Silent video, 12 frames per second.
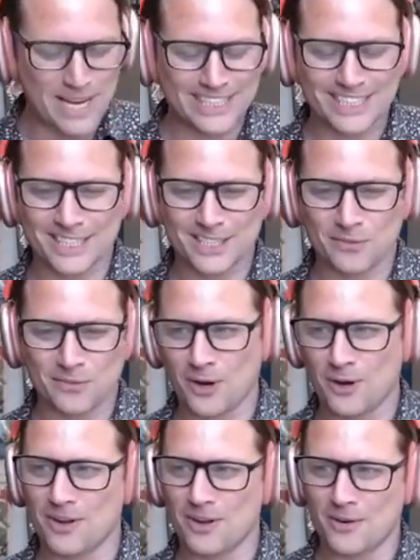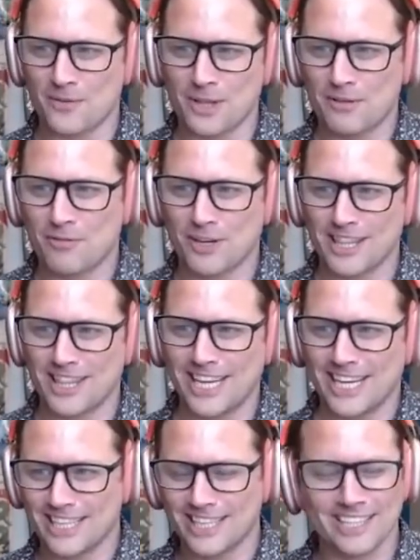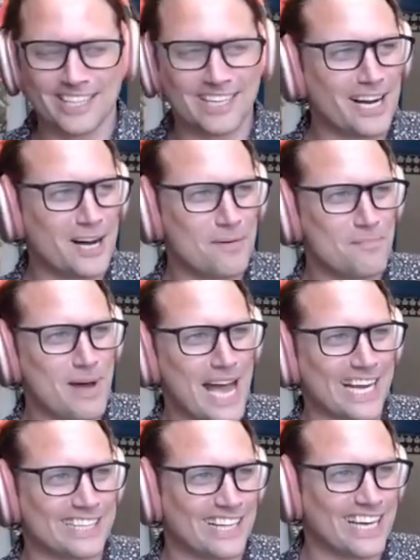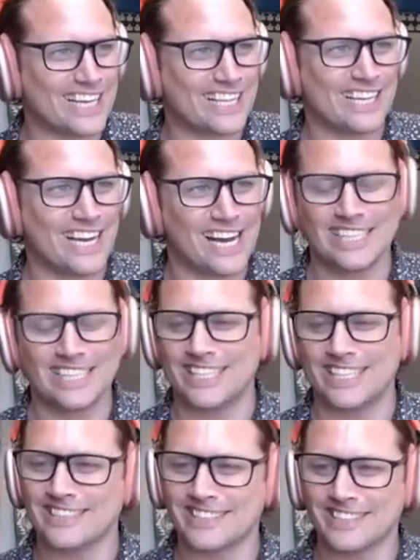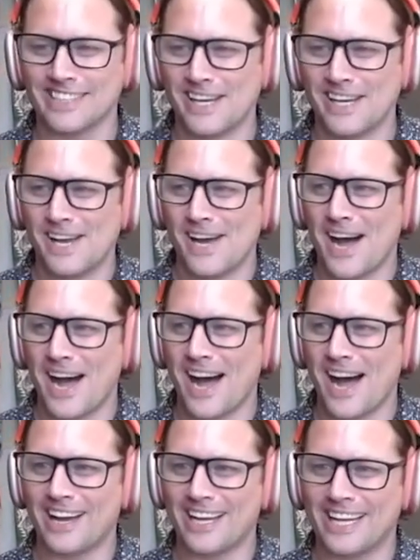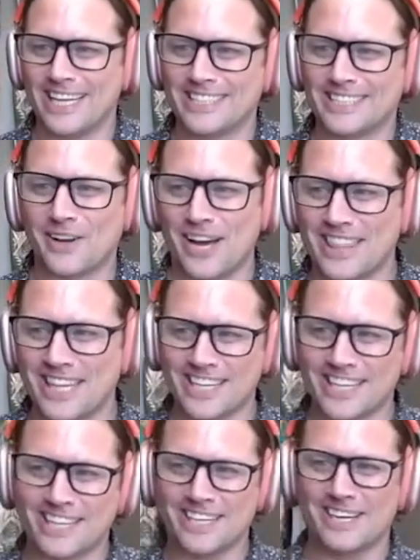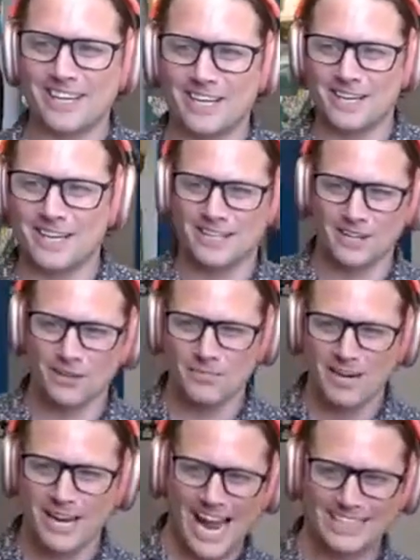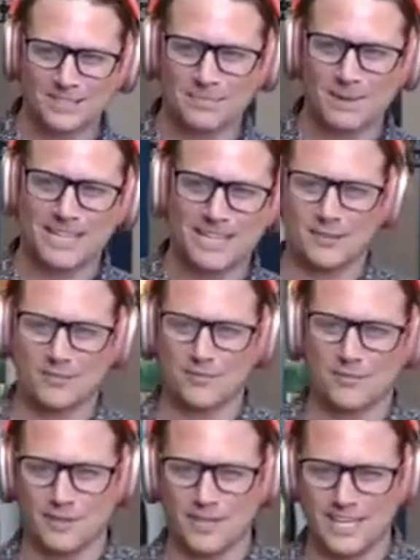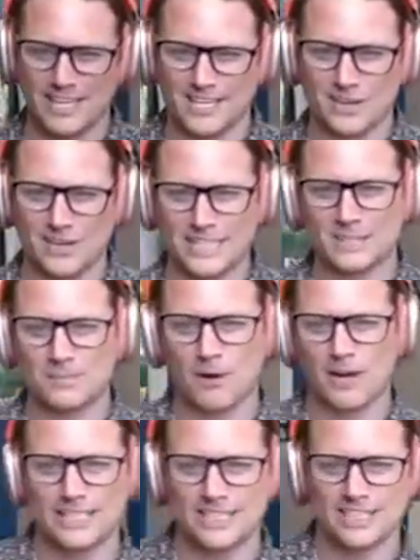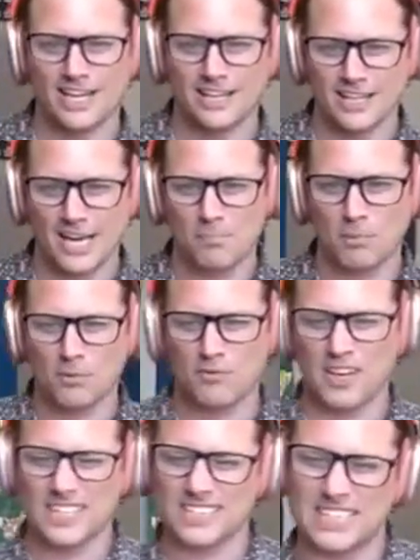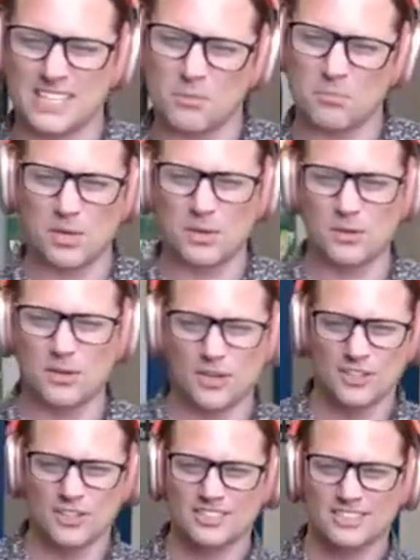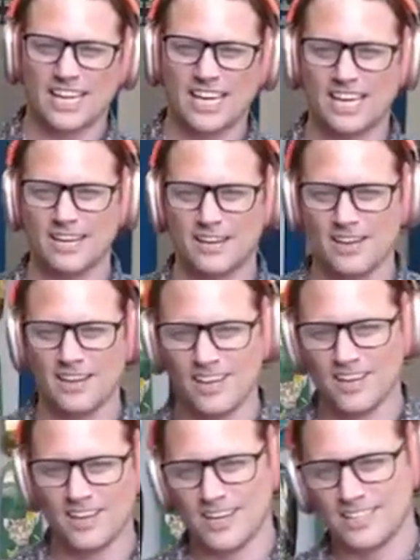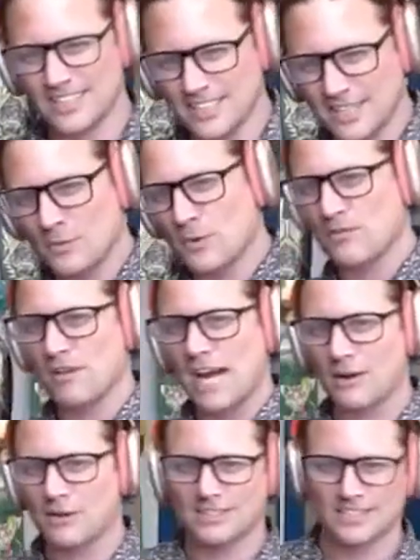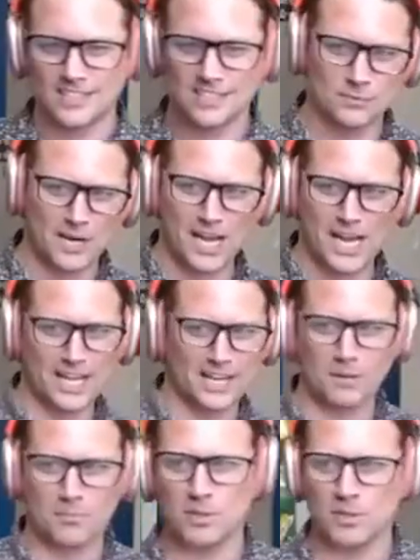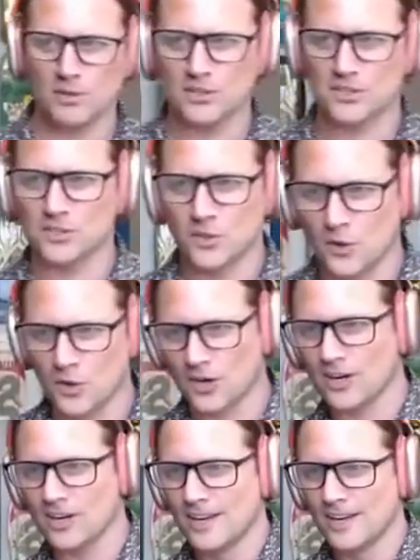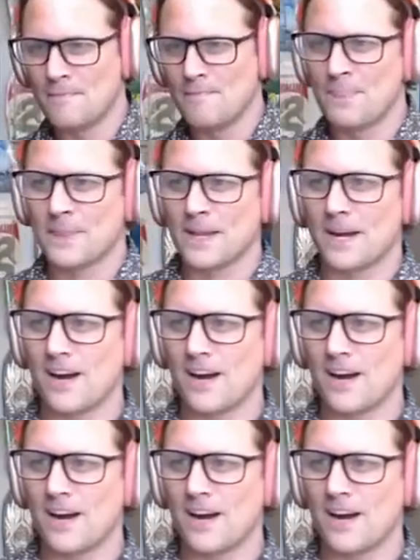animations were a, a really fun thing um, back in like the 90s. Yeah. Uh, and so I think a little bit of aspect of you know inspiration on like both fixing computers and dealing with viruses when I had a computer store mm-hmm.